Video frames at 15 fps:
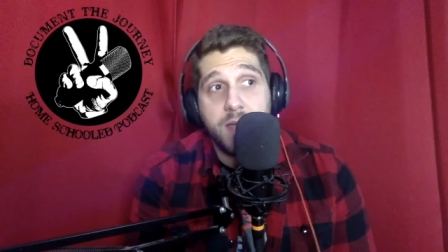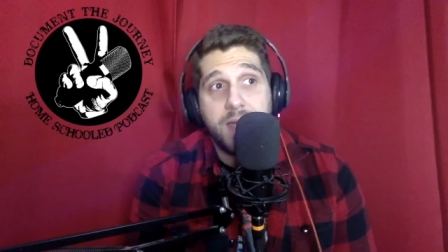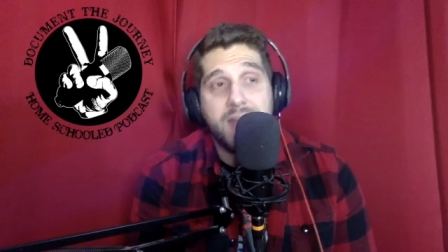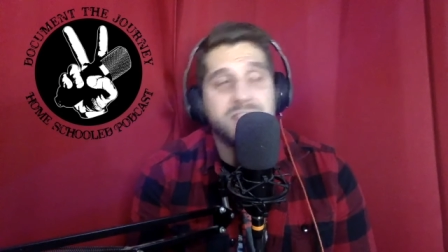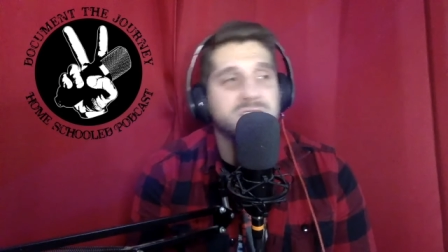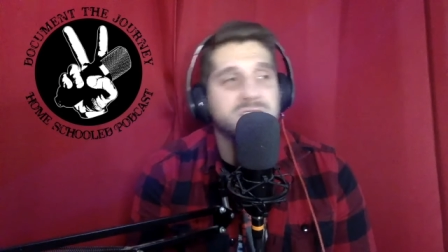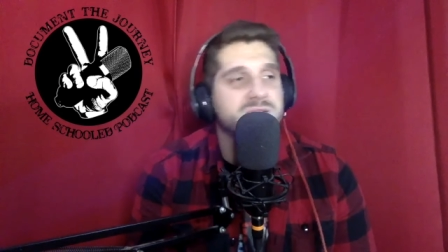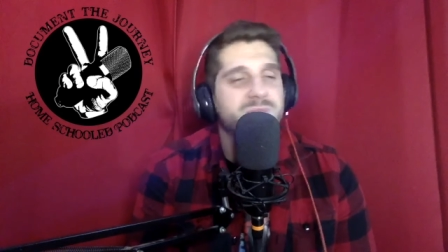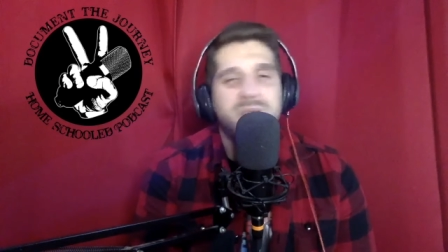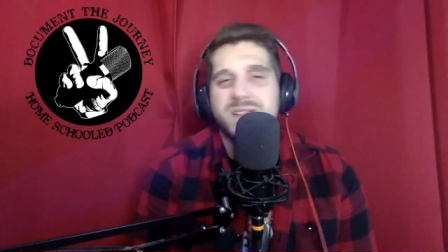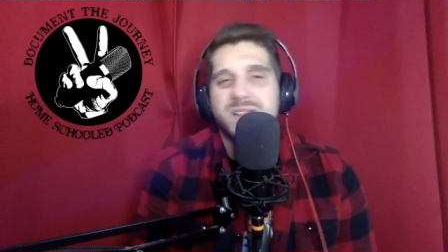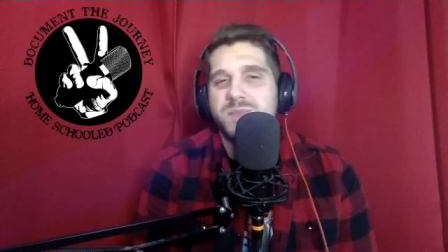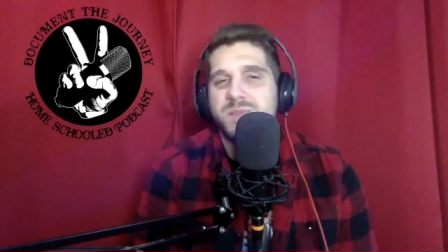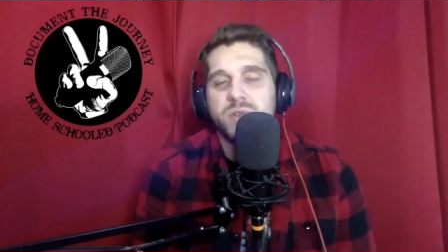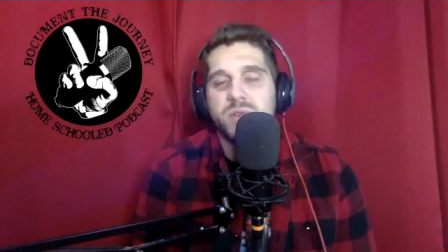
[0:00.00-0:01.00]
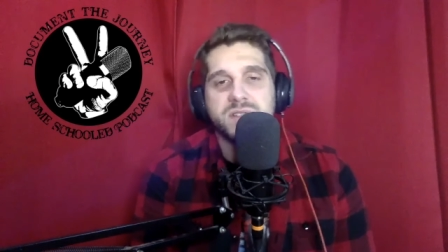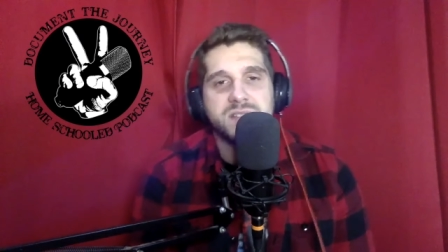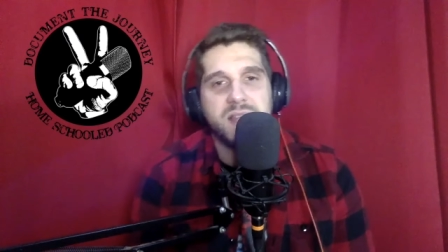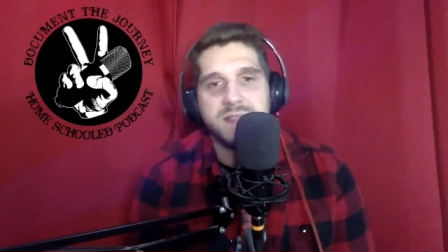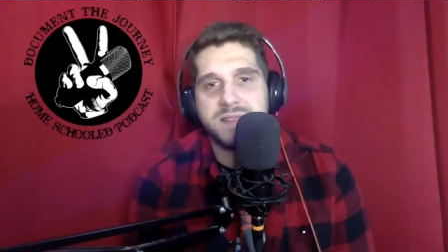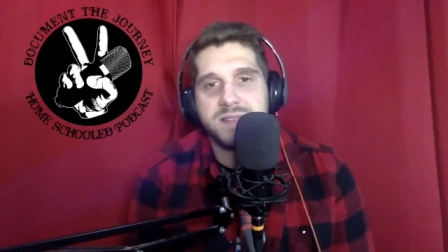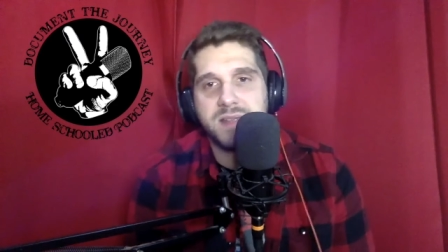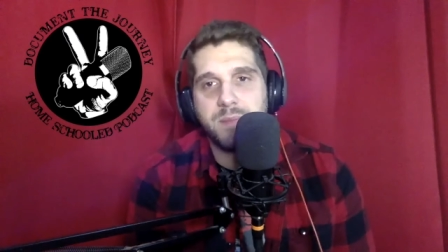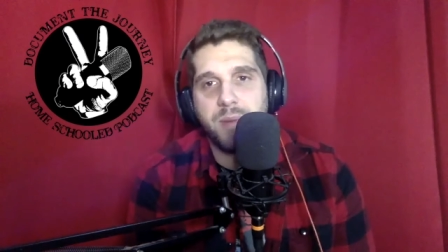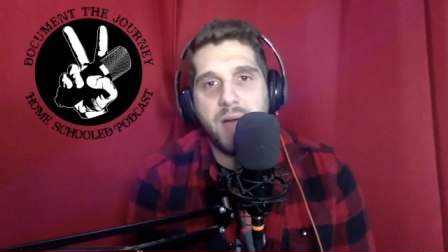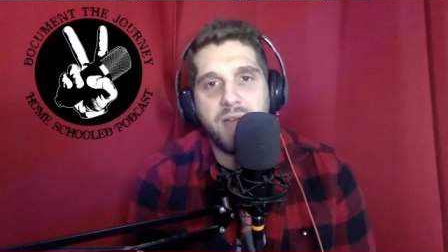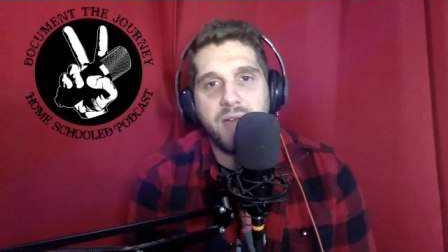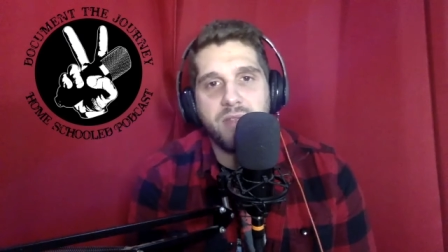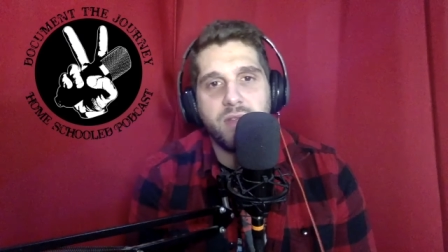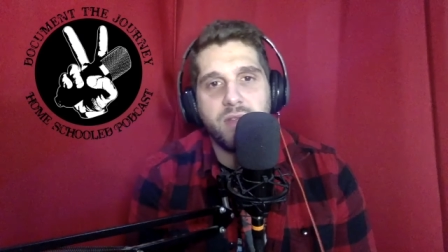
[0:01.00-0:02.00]
it just makes more sense to
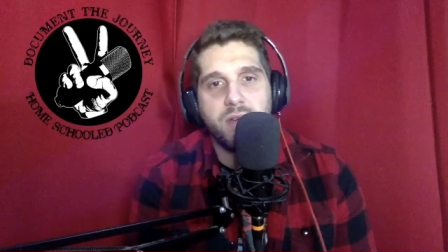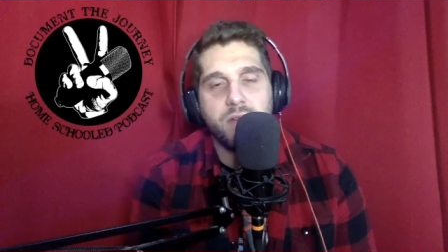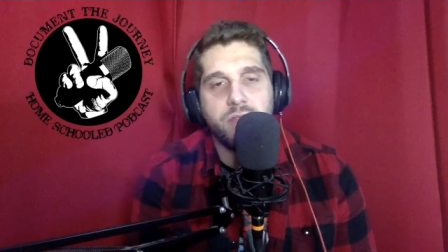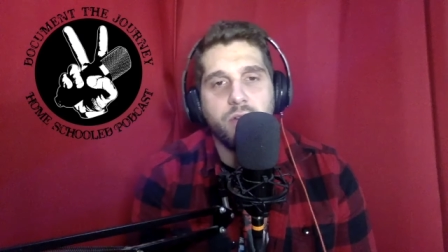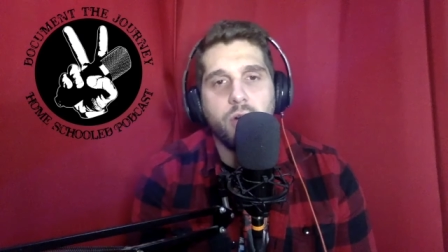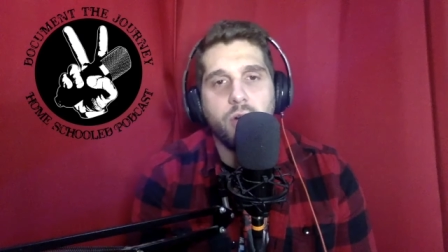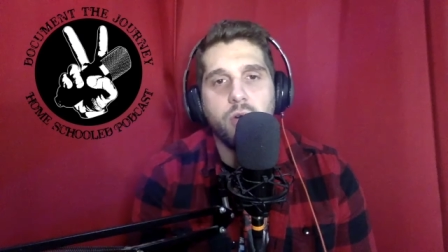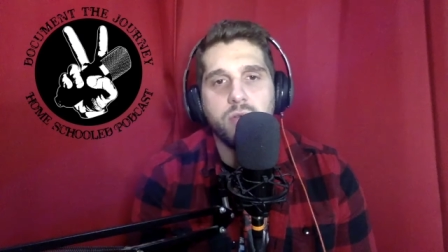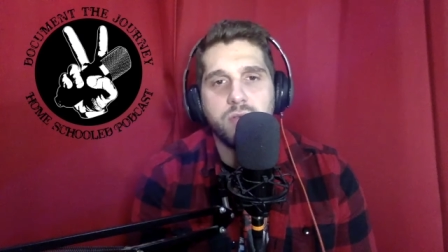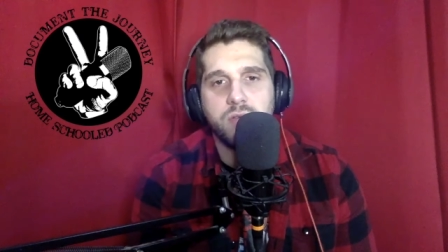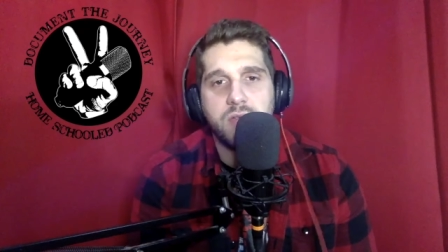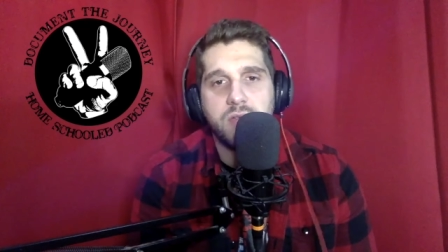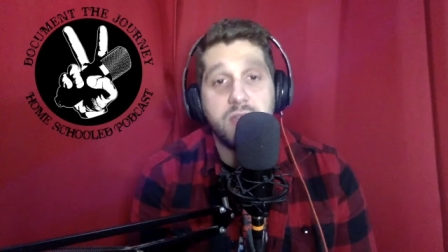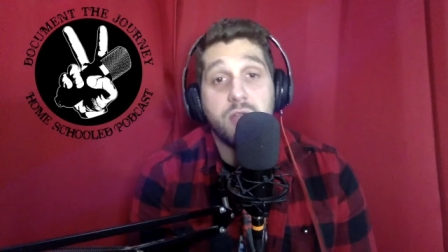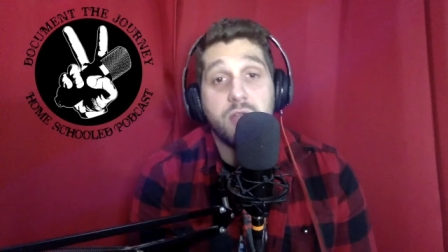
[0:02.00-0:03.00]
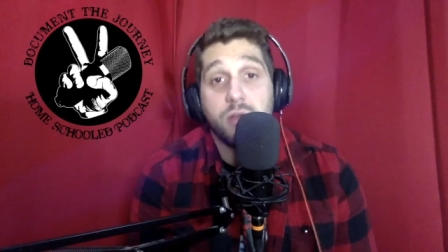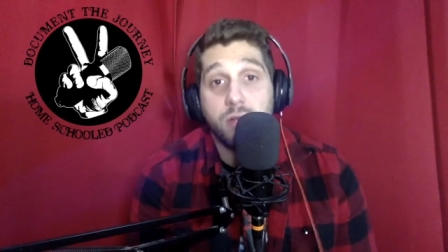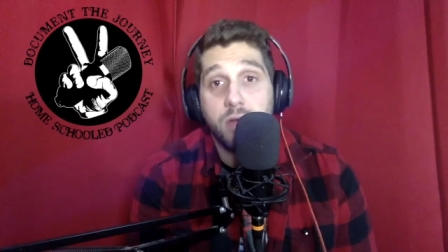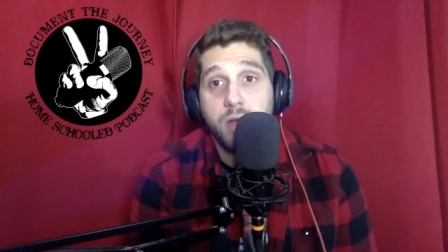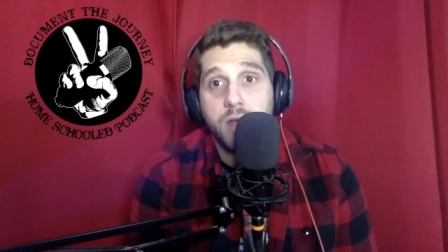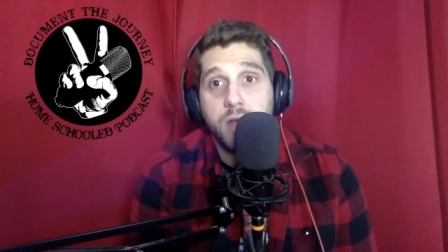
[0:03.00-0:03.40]
buy the whole year,